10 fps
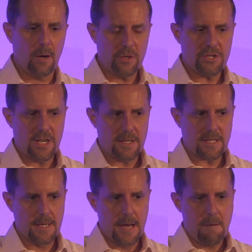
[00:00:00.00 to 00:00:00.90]
which
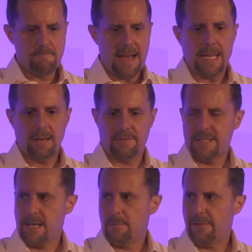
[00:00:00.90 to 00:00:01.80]
does many of the
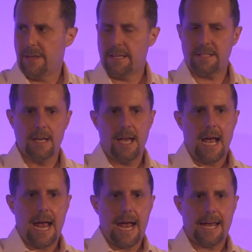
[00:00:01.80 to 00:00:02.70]
same things.
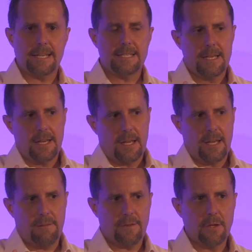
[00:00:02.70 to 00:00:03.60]
And
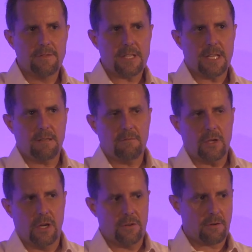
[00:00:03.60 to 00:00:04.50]
if you've seen,
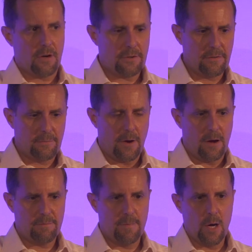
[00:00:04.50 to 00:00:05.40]
the growth
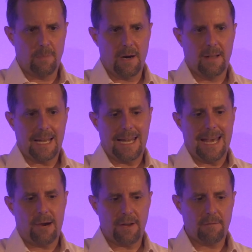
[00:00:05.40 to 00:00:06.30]
of mobile
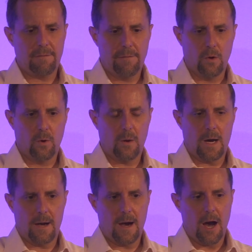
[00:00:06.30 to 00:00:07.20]
allowing for
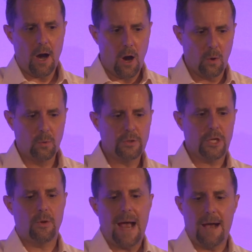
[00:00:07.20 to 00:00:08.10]
a whole
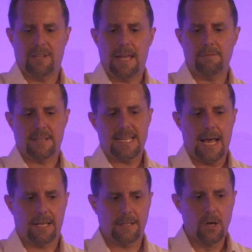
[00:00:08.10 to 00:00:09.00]
new outlet for
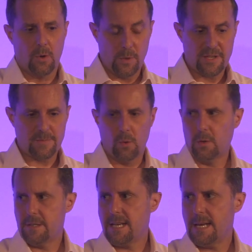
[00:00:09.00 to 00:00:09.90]
talent with
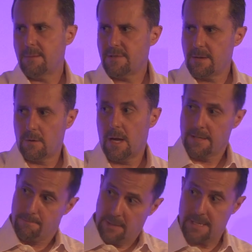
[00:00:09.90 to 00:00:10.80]
smaller teams
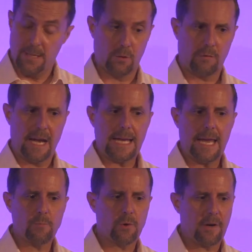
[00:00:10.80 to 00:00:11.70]
but still great
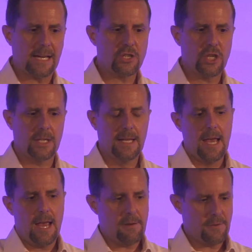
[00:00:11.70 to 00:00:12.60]
game creation,
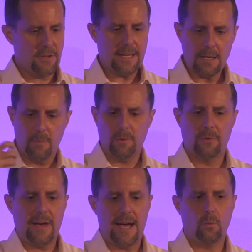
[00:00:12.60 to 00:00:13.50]
if you then couple
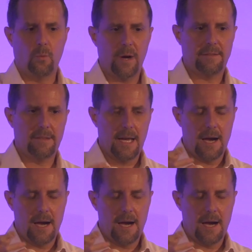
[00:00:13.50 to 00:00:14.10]
that with,